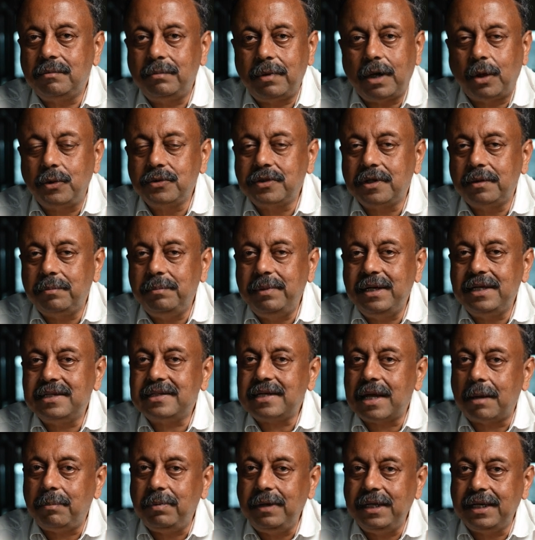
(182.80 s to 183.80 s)
browser
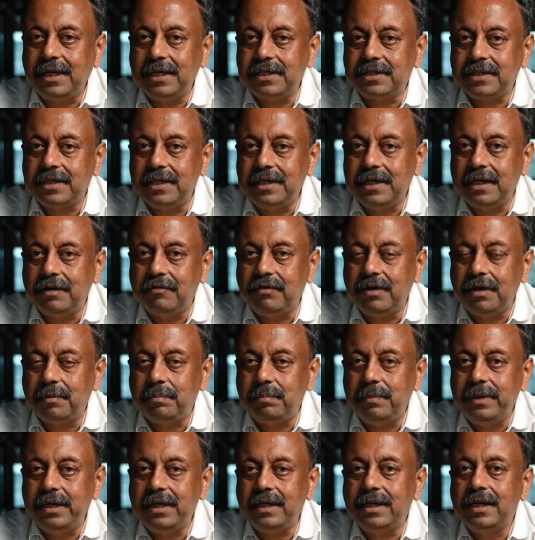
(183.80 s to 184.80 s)
based application
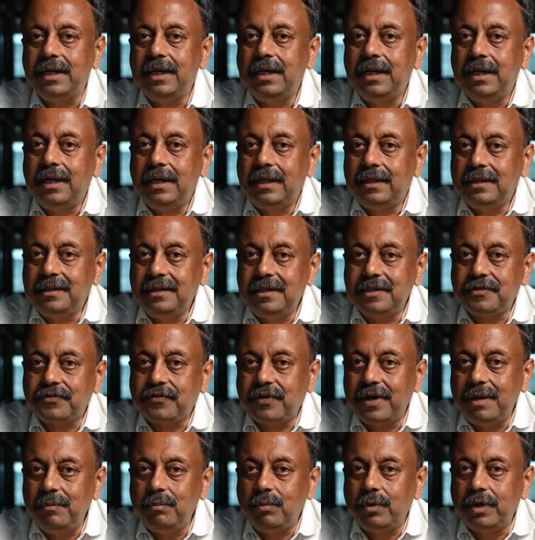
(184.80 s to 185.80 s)
development. This
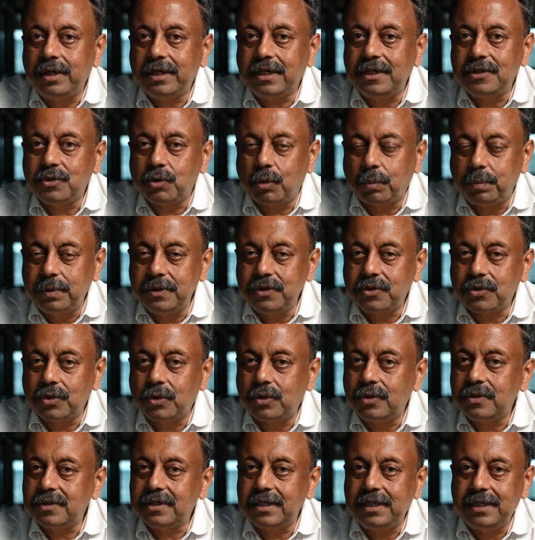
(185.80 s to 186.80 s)
framework is open
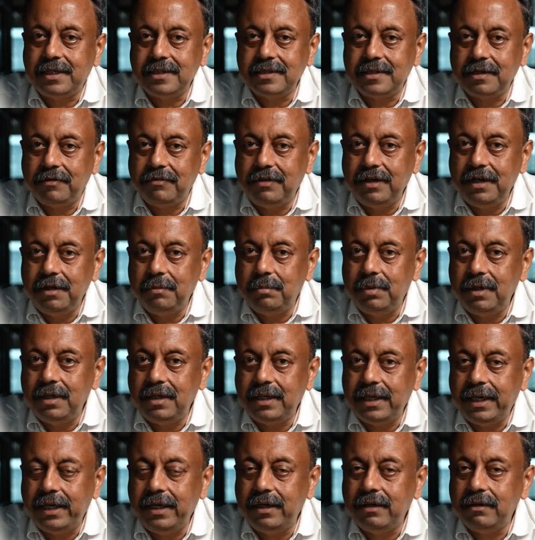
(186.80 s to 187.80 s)
source. It is available
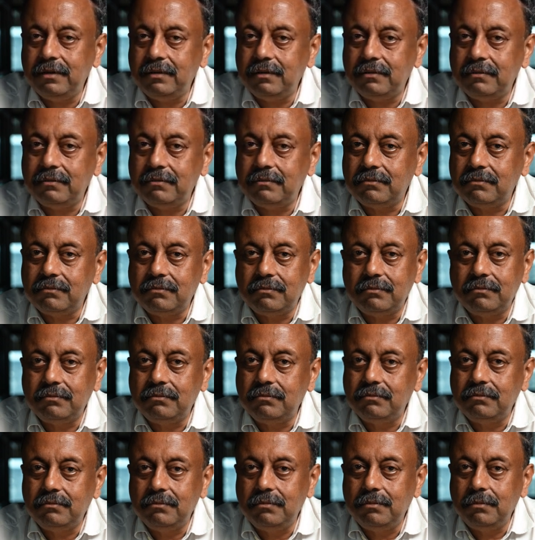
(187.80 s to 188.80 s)
in
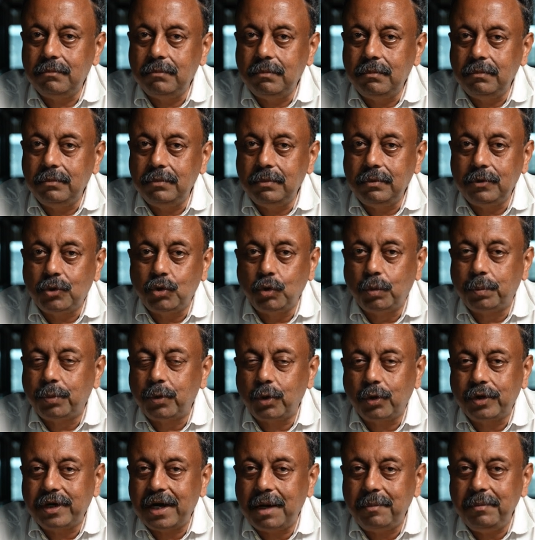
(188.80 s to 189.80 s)
2
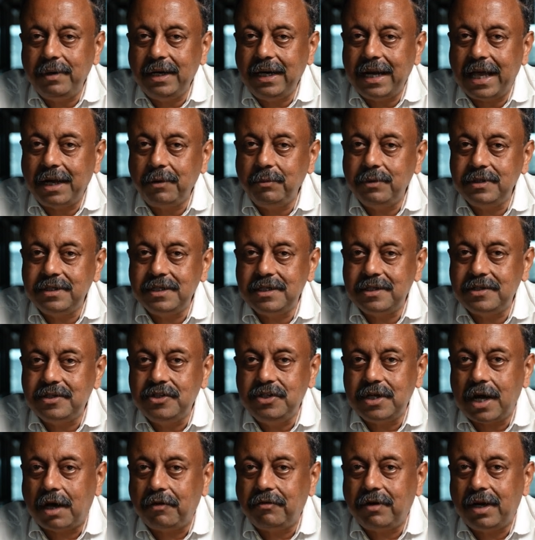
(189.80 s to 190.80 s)
programming languages,
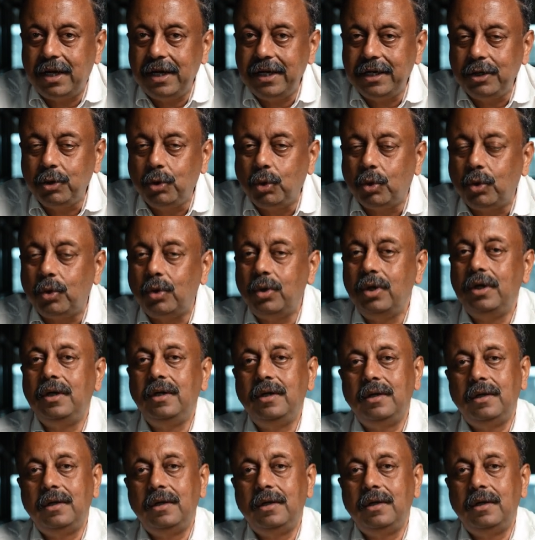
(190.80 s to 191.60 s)
Java and Go.